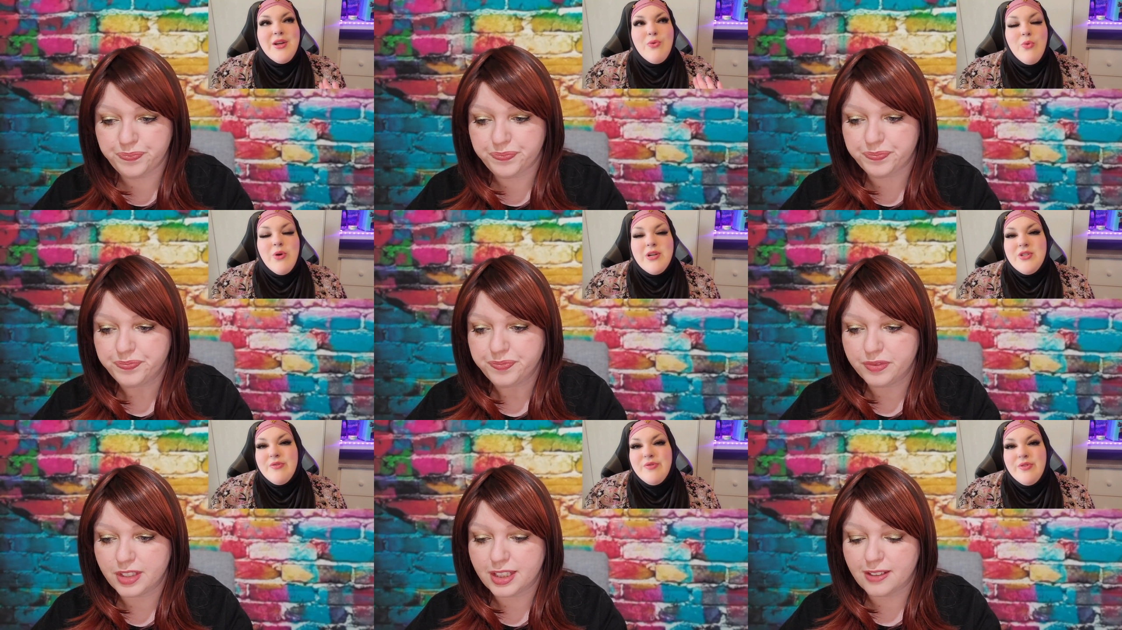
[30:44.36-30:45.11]
Speaker 1: a
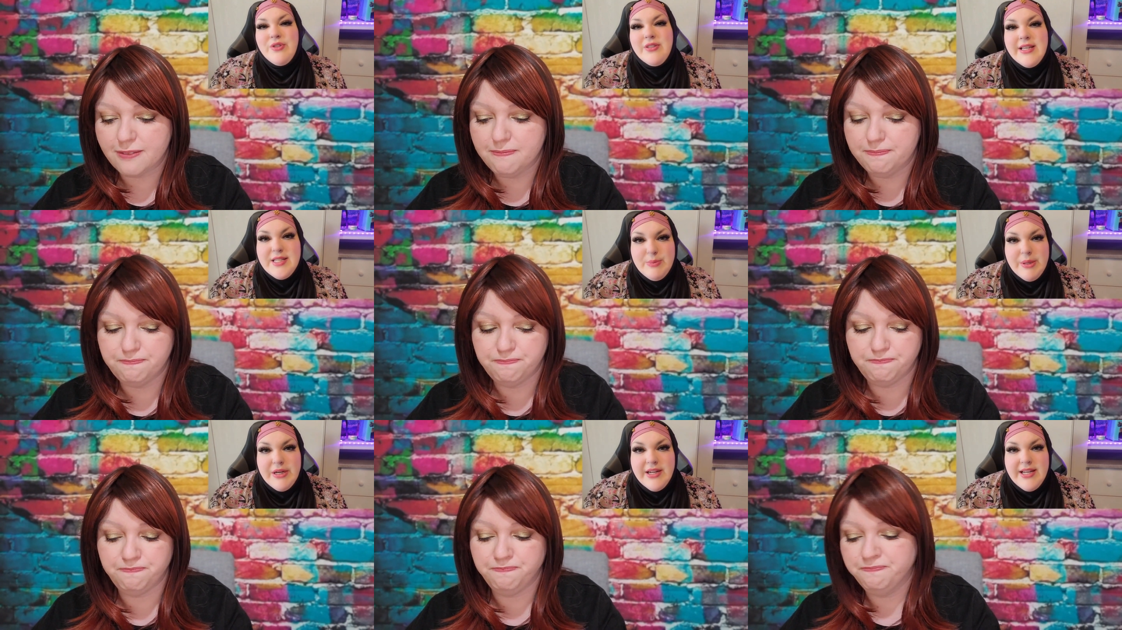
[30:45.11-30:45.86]
wonderful
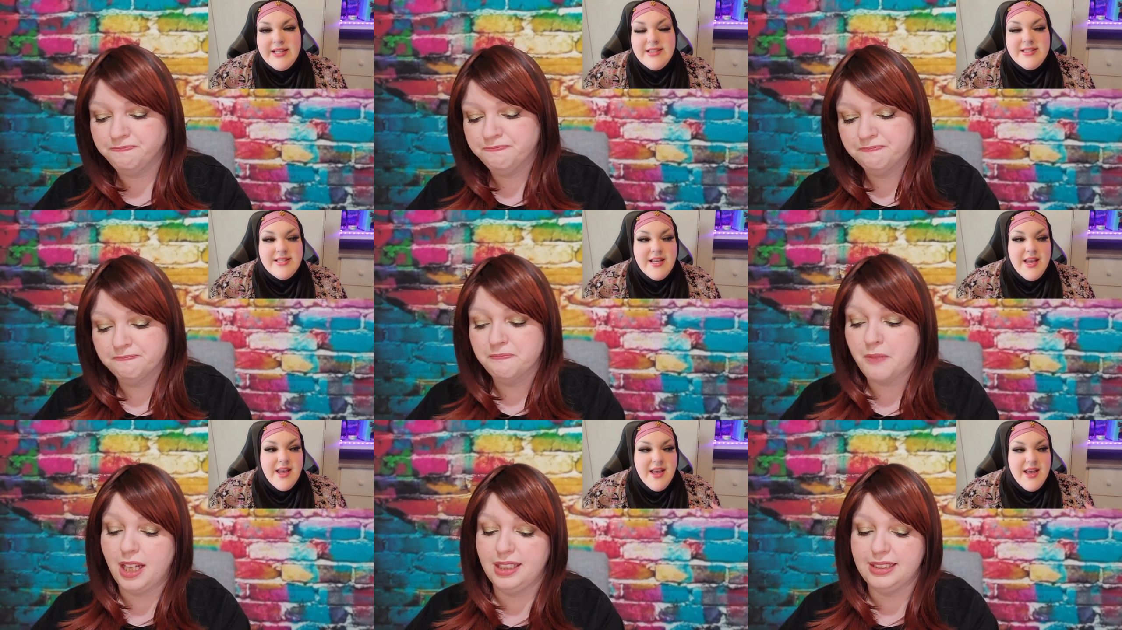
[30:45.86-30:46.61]
experience.
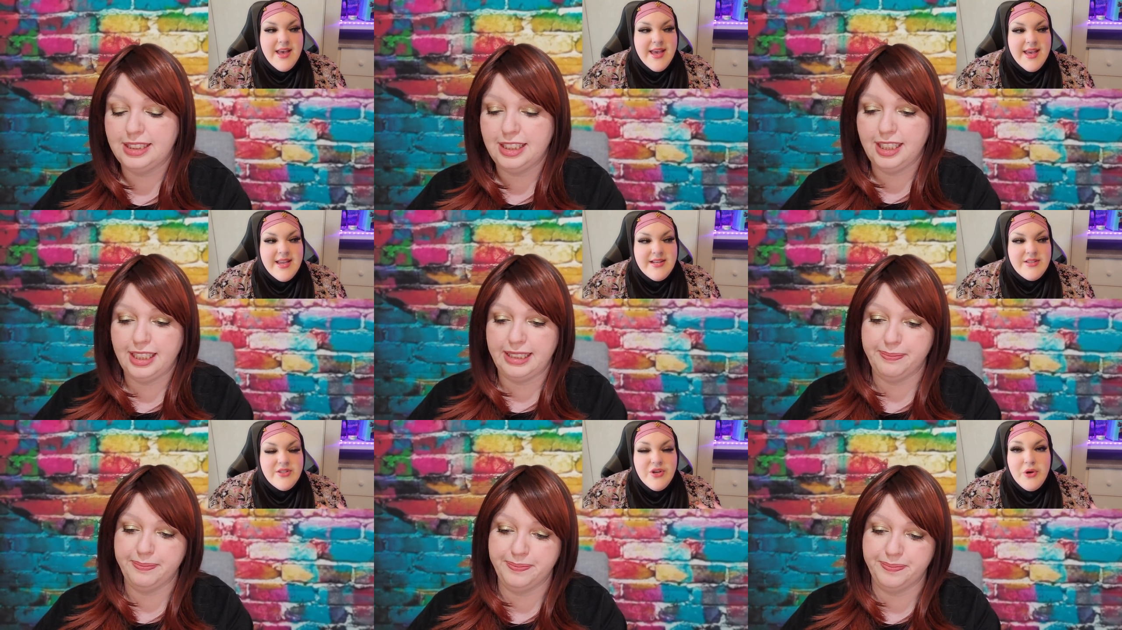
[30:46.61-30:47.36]
I'd say.
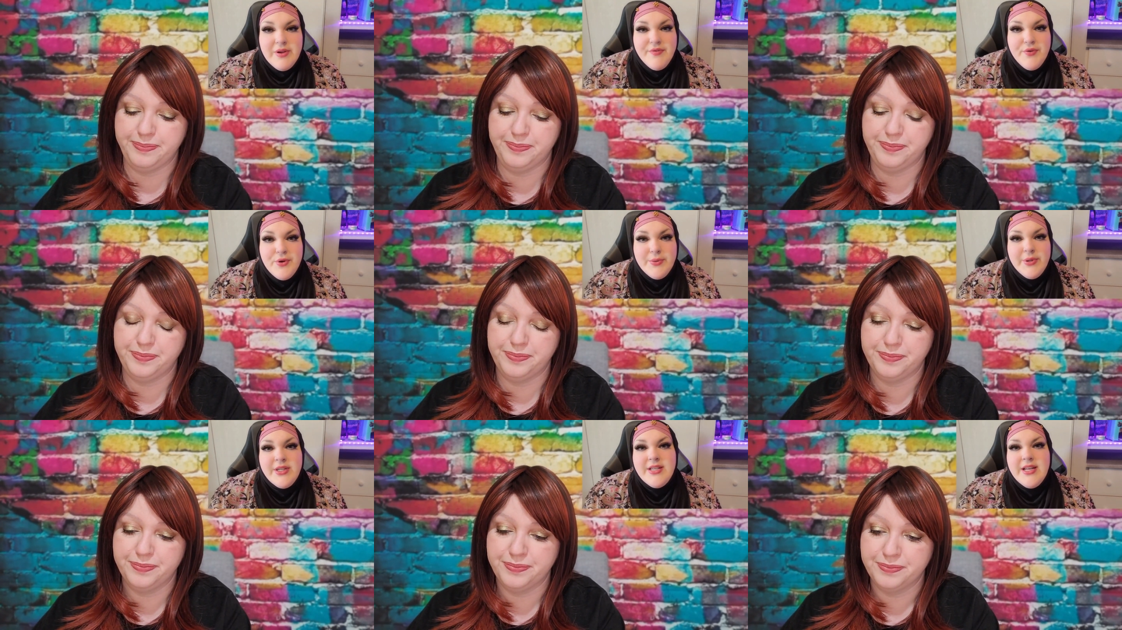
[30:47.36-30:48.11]
And going
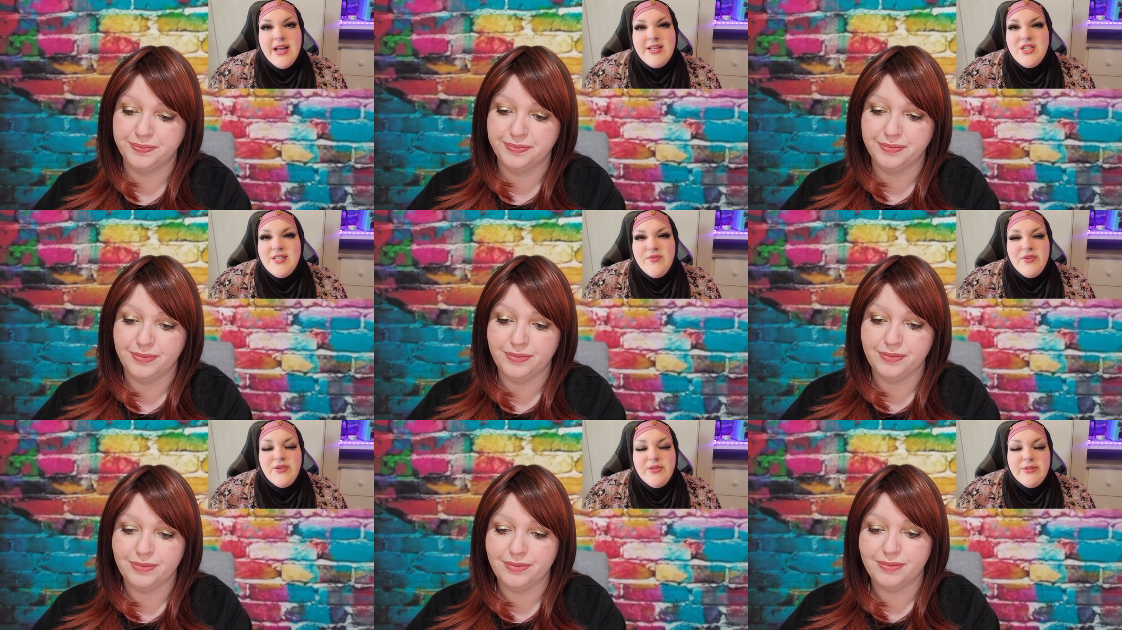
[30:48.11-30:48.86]
forward, I
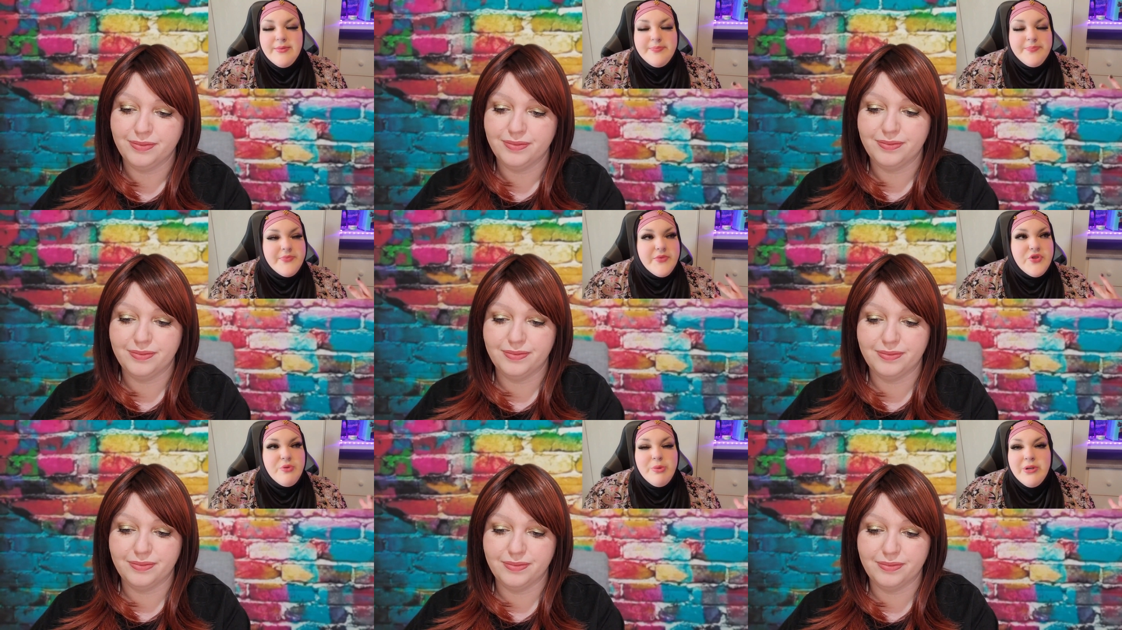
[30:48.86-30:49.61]
just feel
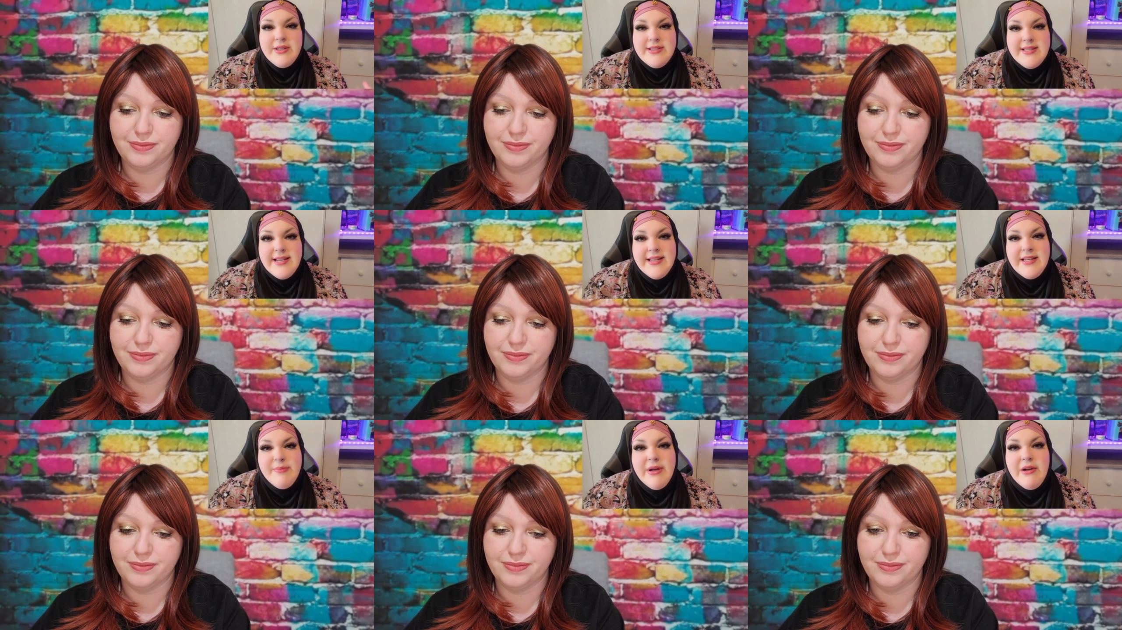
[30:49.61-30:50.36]
super
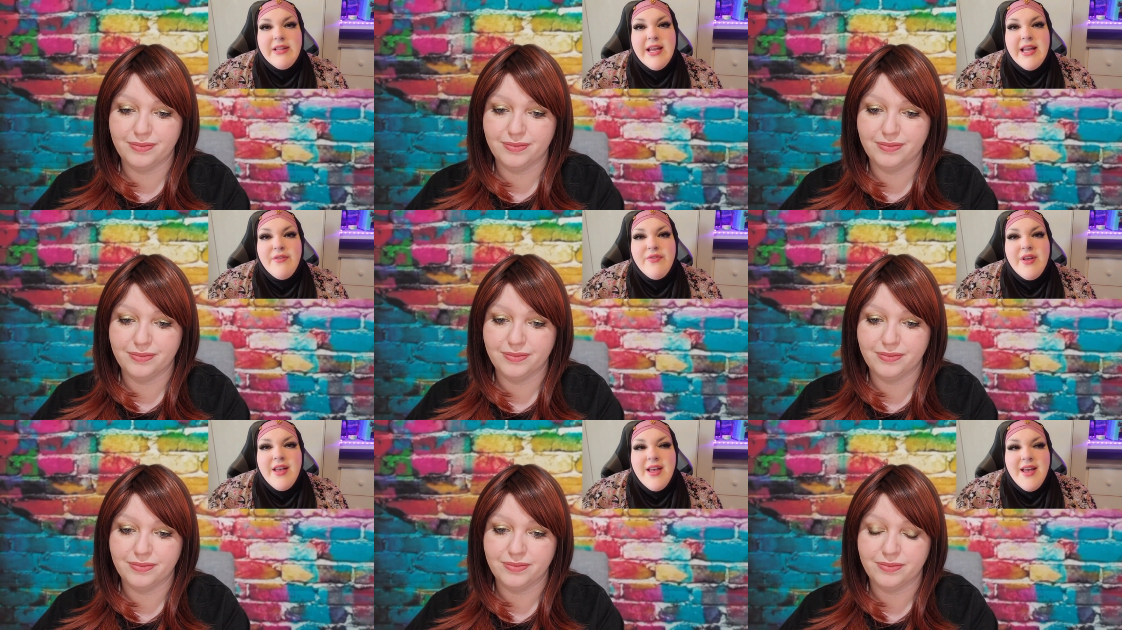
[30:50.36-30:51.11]
excited about
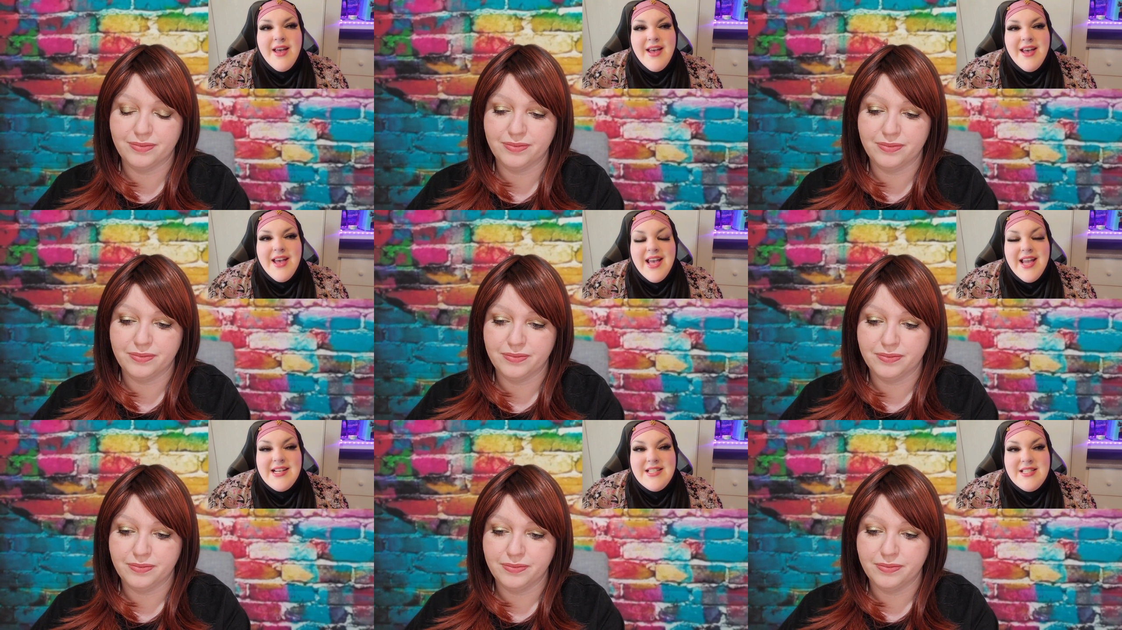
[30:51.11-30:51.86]
life,
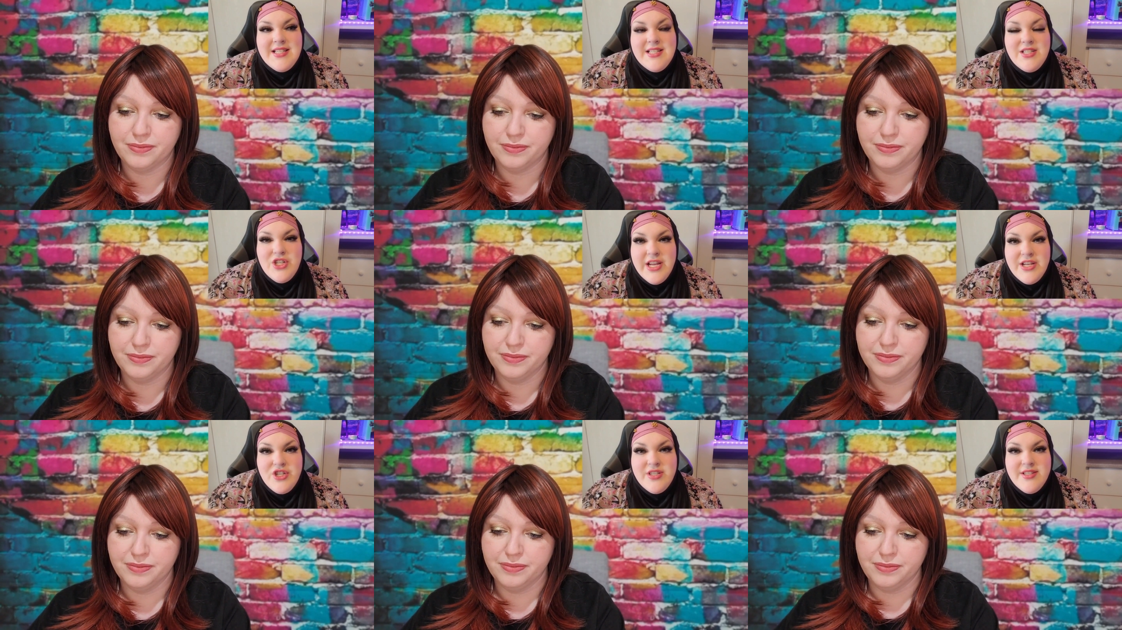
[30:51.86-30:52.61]
and these
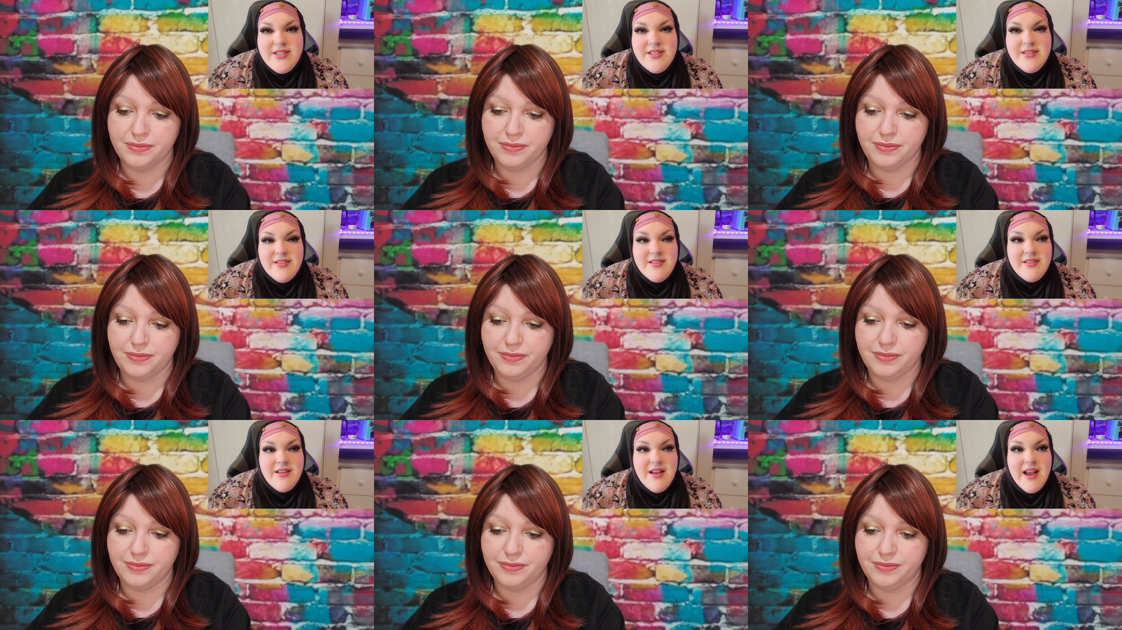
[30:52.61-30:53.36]
changes
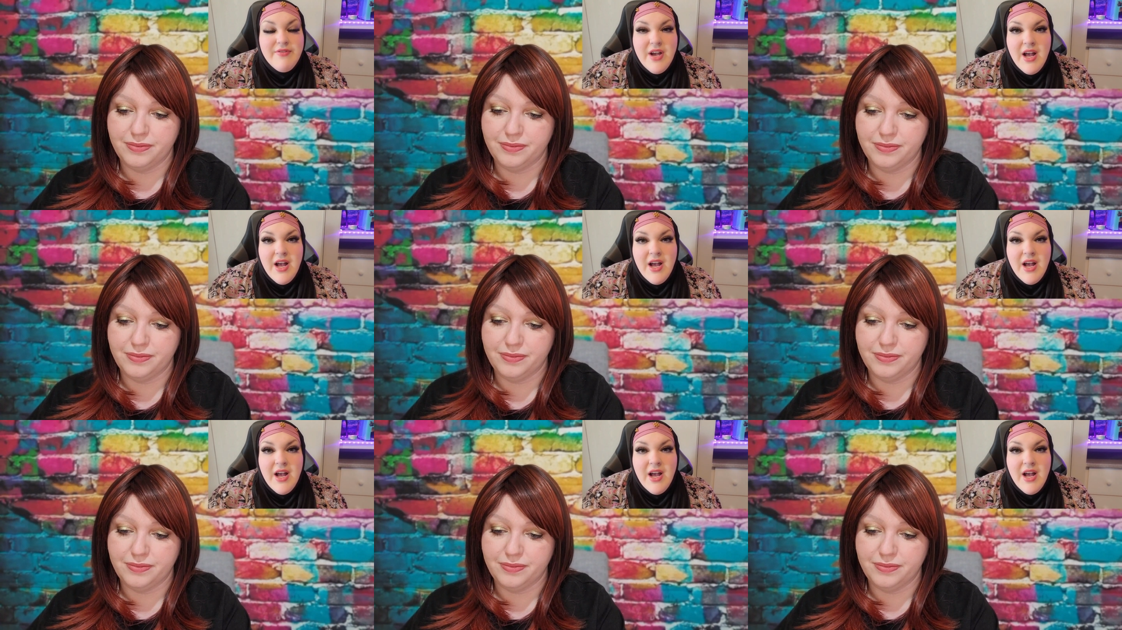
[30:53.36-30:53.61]
have